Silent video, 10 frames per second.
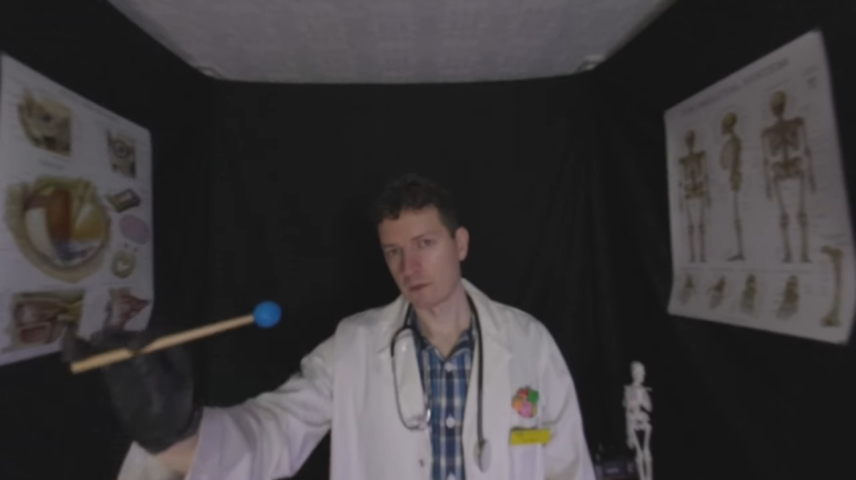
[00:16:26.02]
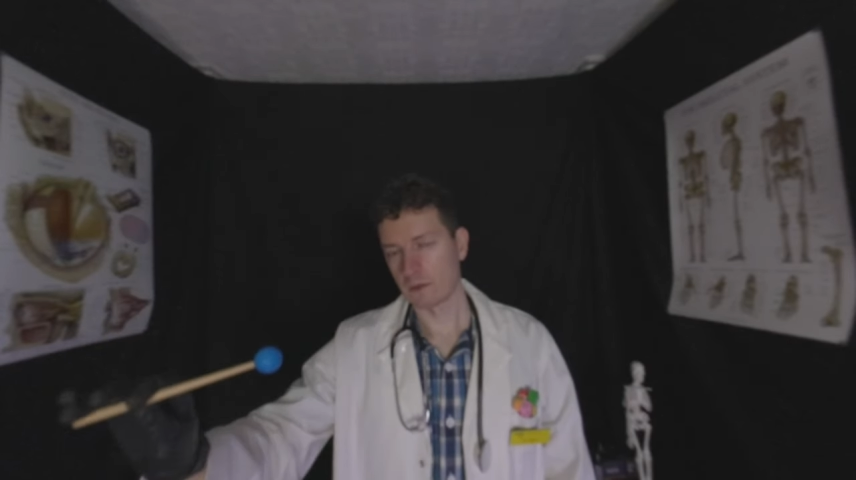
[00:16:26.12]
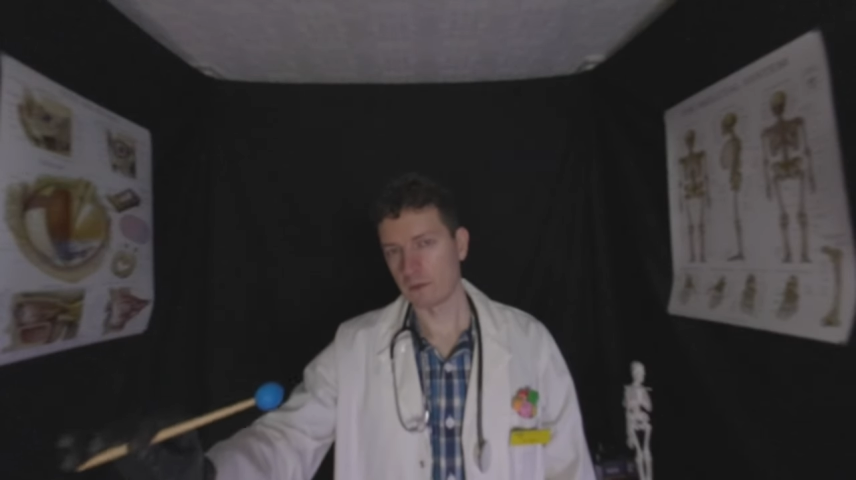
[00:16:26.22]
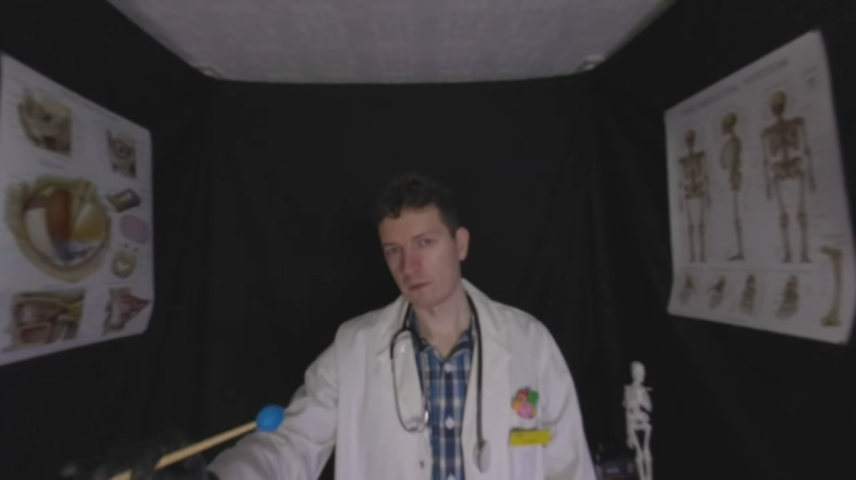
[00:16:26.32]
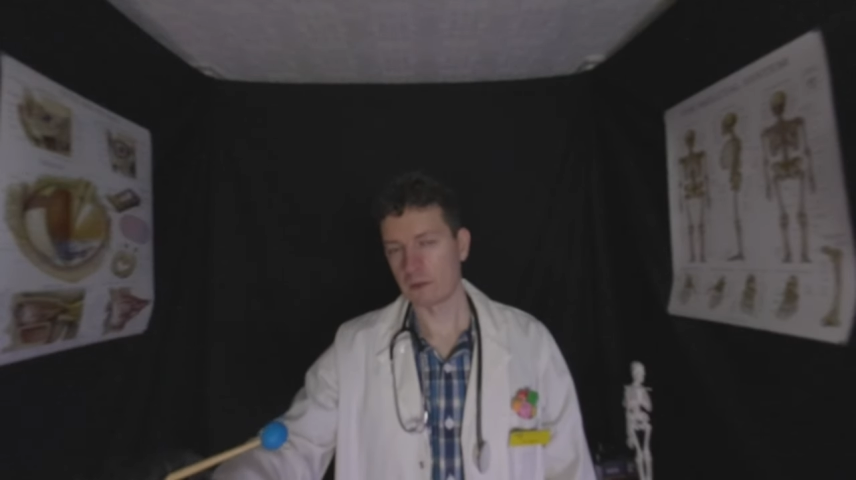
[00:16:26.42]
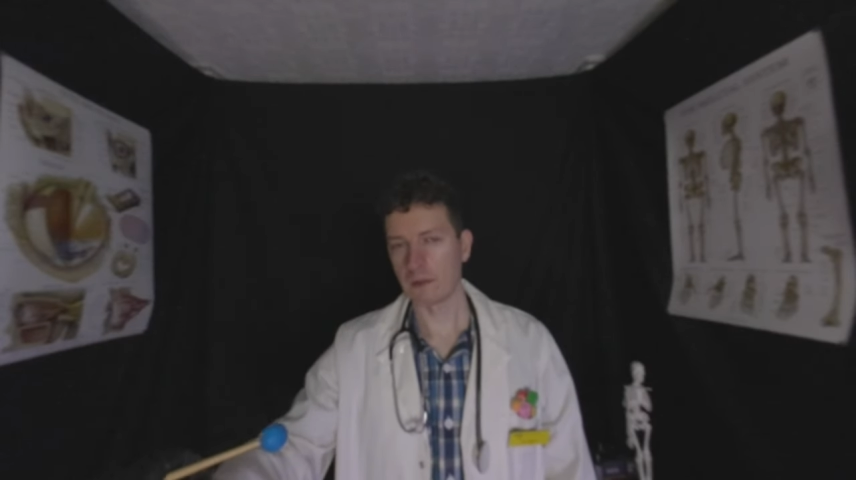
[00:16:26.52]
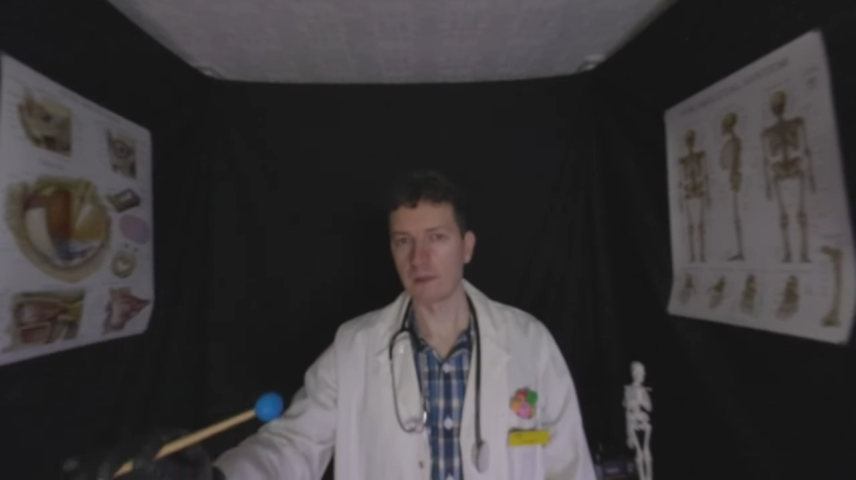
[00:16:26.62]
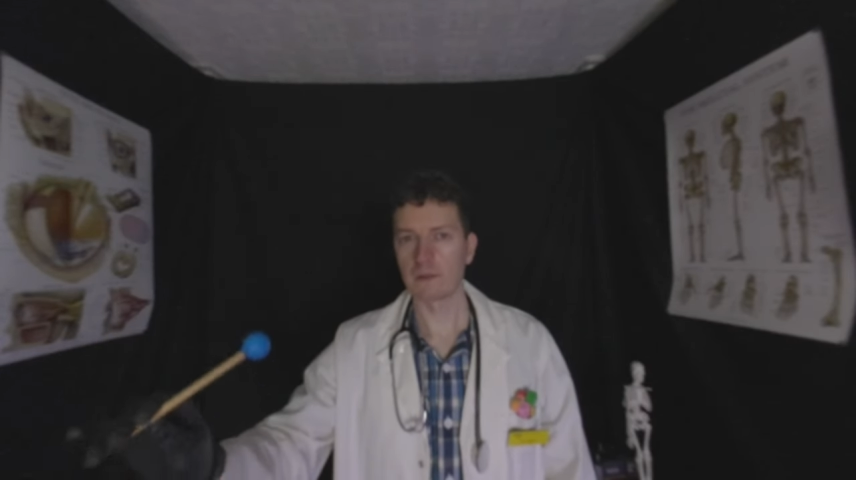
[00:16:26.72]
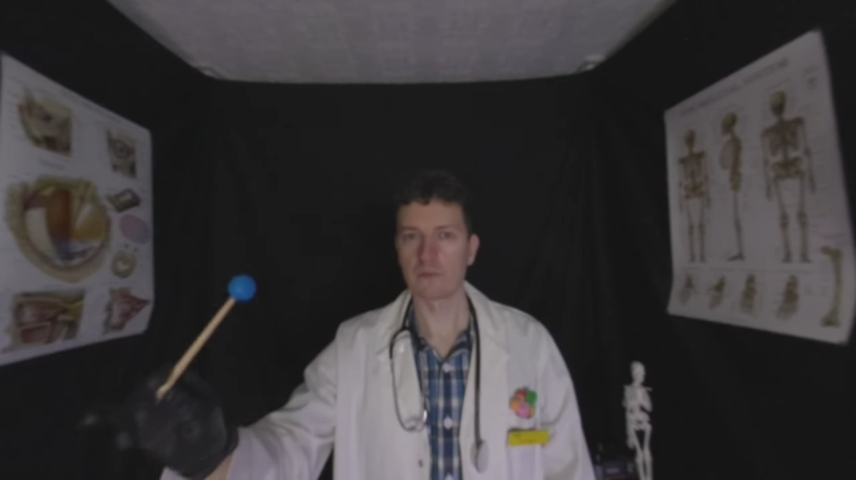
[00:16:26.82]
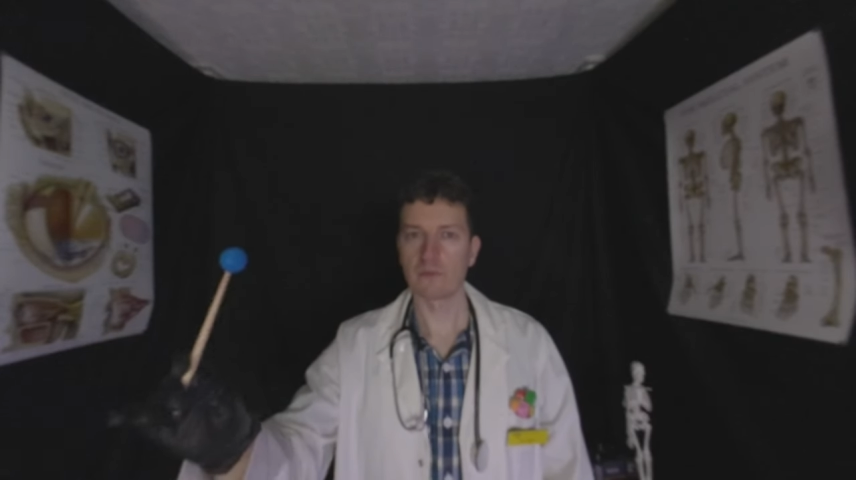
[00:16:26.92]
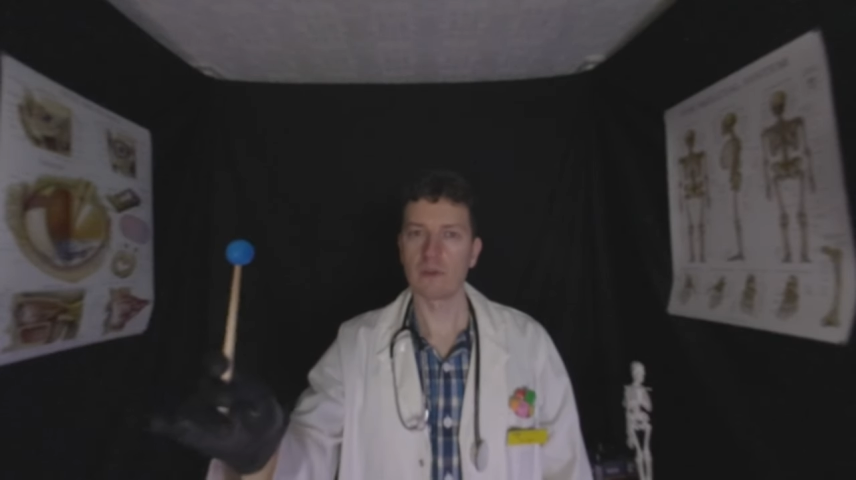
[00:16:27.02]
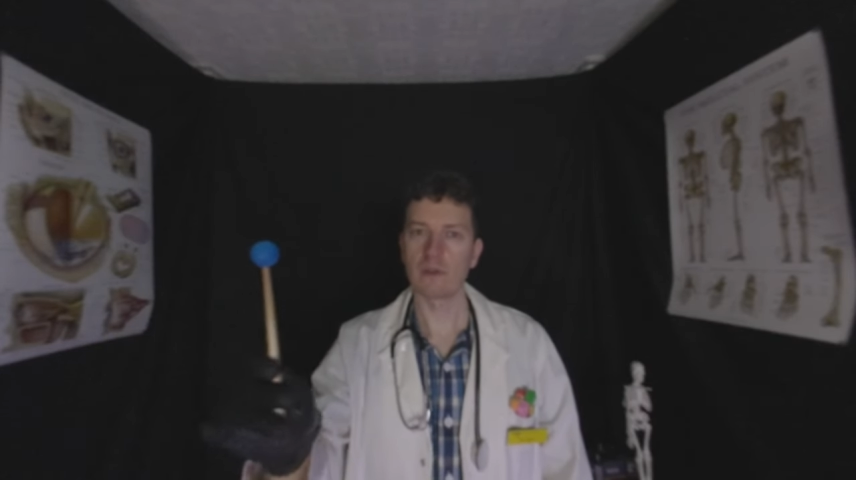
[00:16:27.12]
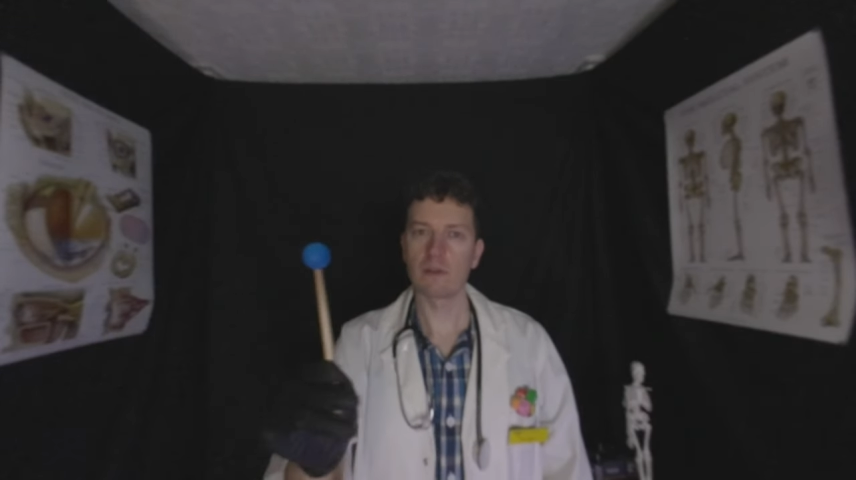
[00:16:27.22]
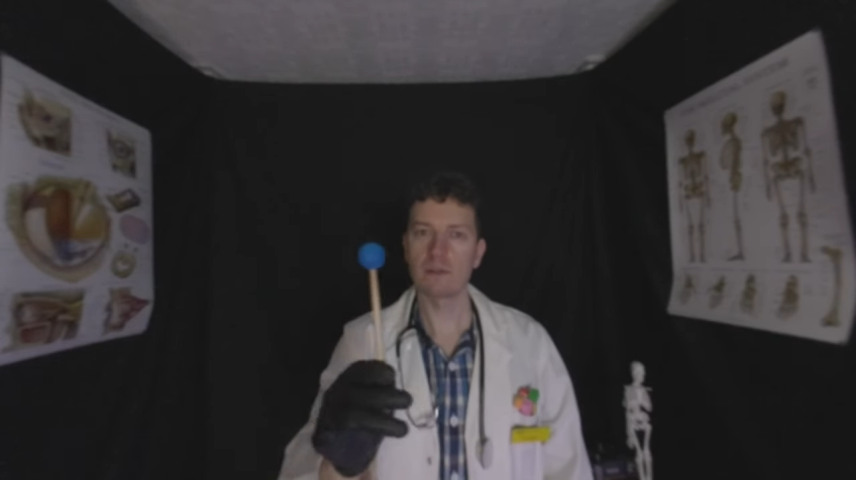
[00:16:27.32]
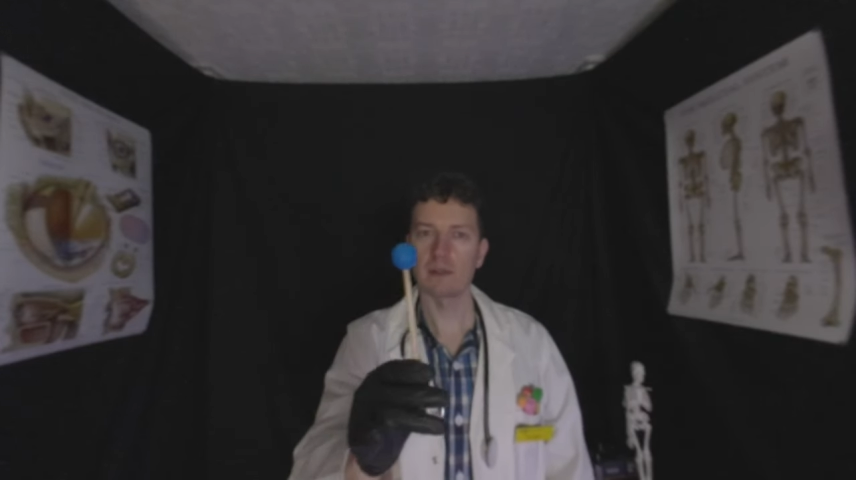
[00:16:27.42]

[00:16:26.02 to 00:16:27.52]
Okay, that's fine. I'm going to